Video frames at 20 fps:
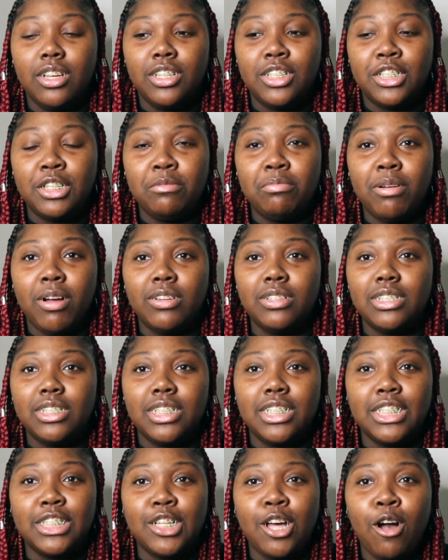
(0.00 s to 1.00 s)
she
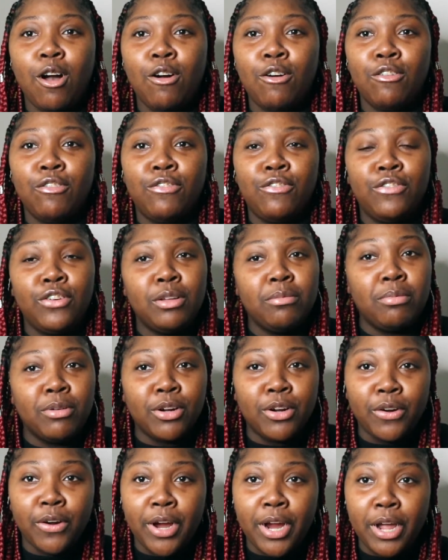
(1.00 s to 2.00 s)
posted this whole
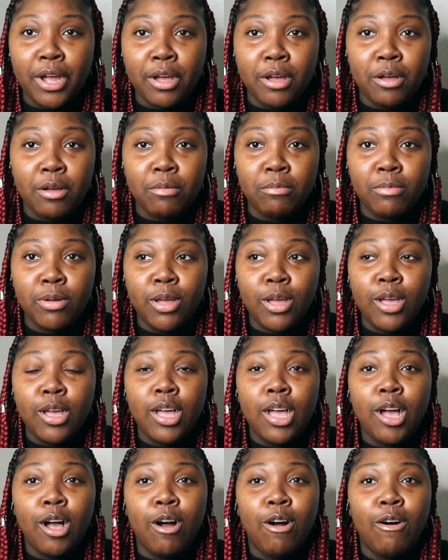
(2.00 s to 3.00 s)
flippogram
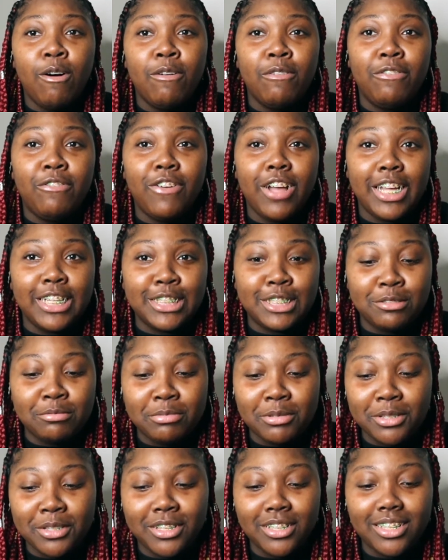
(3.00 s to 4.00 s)
on
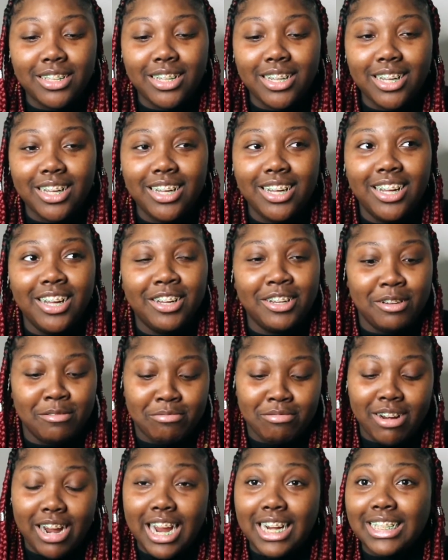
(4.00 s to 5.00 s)
Facebook of the
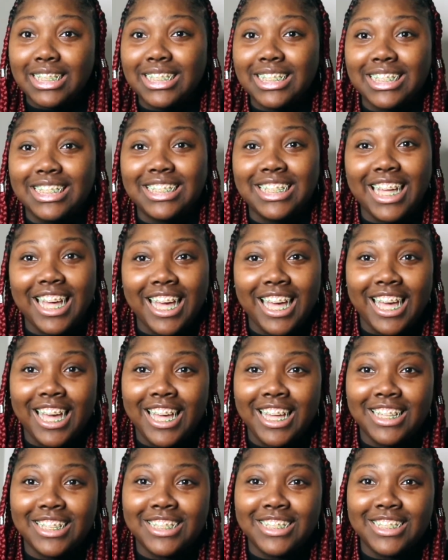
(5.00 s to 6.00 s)
pregnancy
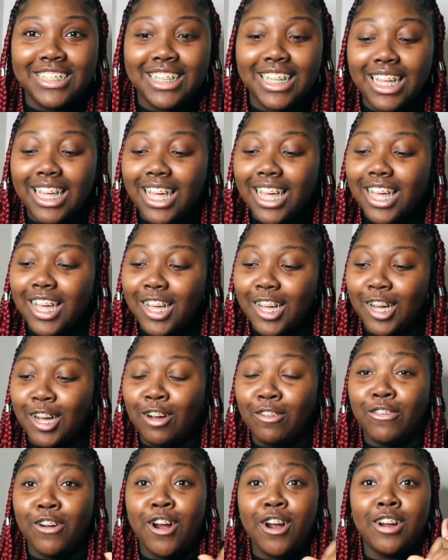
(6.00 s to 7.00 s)
test,
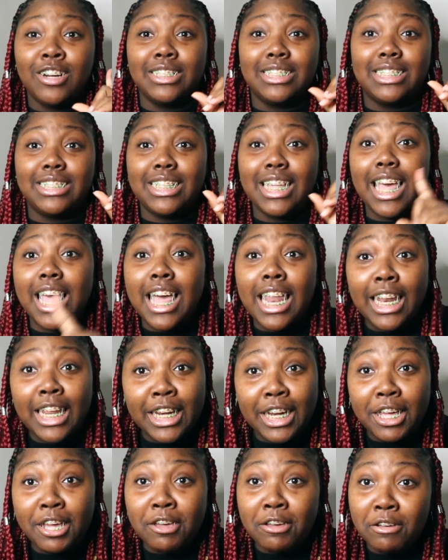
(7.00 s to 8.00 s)
of her
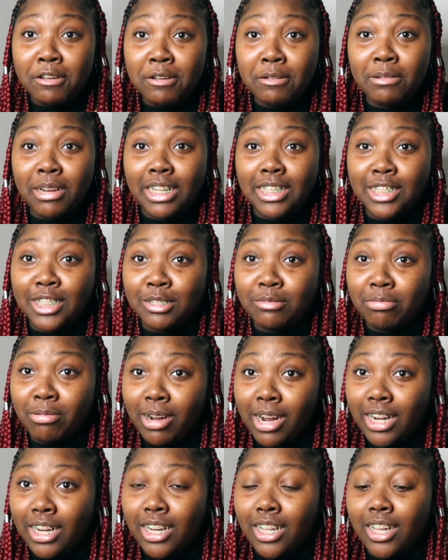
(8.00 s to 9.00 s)
telling him that she's
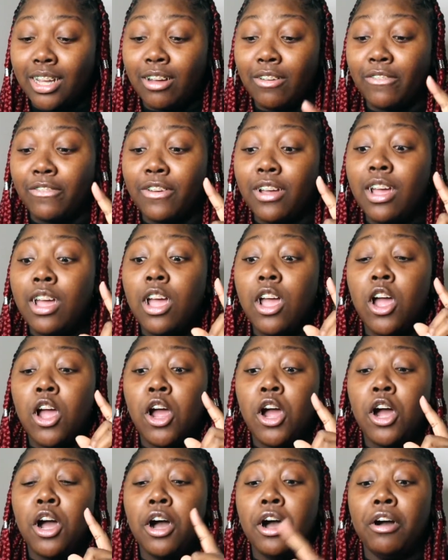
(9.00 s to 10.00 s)
pregnant,
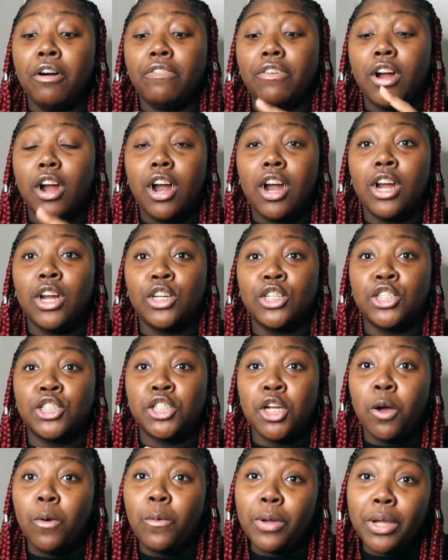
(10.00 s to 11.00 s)
of her
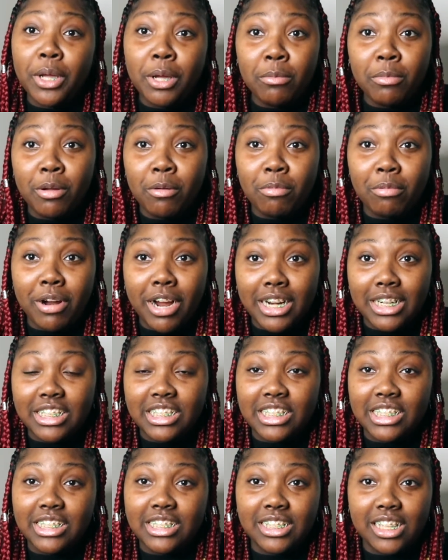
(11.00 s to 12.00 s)
showing him the
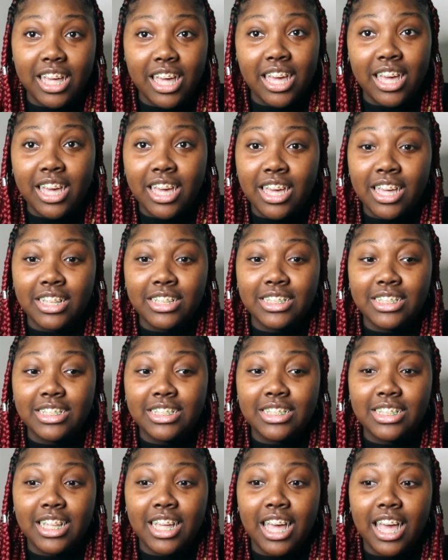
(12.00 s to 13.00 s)
pregnancy test,
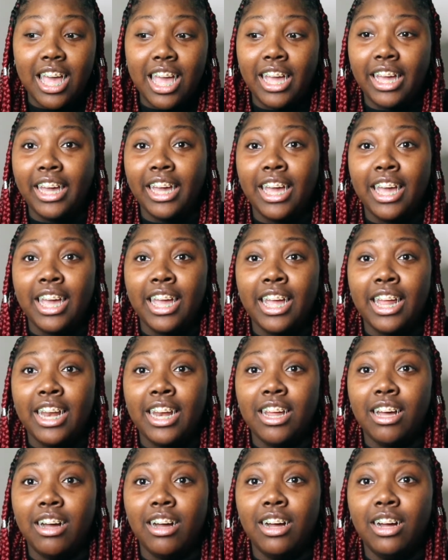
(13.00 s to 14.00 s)
and